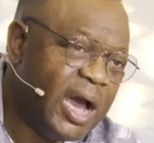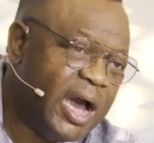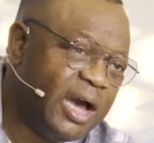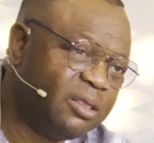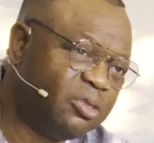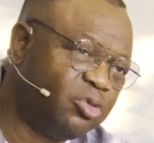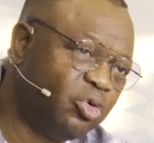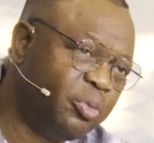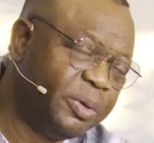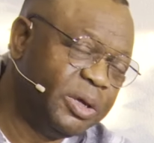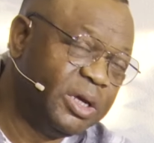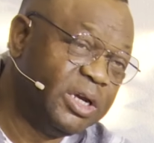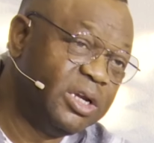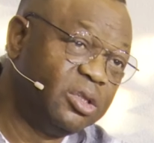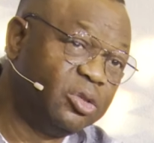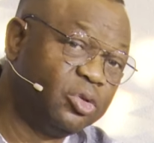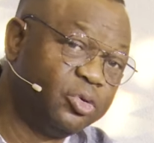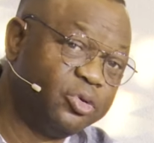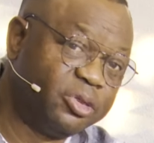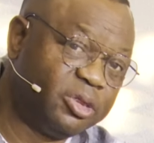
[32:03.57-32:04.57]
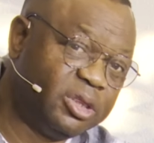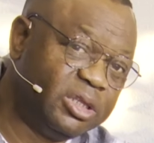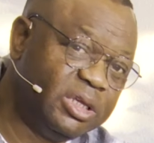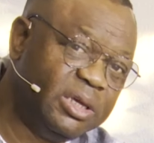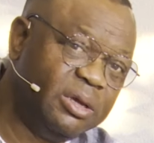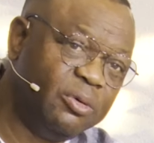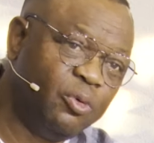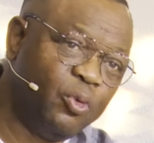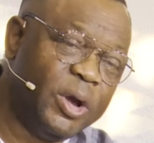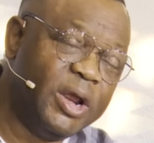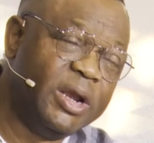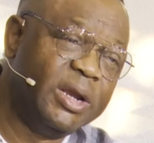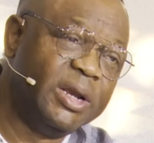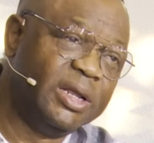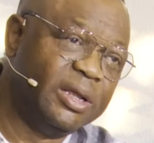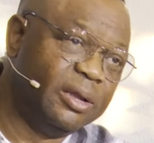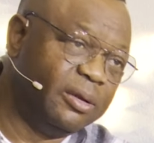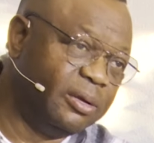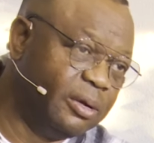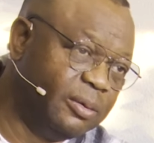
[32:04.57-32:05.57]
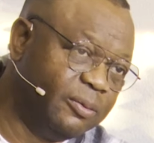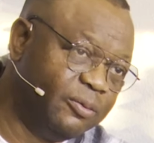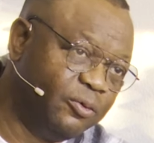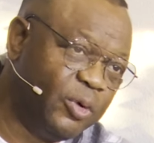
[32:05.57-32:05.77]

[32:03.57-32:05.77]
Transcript: As you begin to see when, the,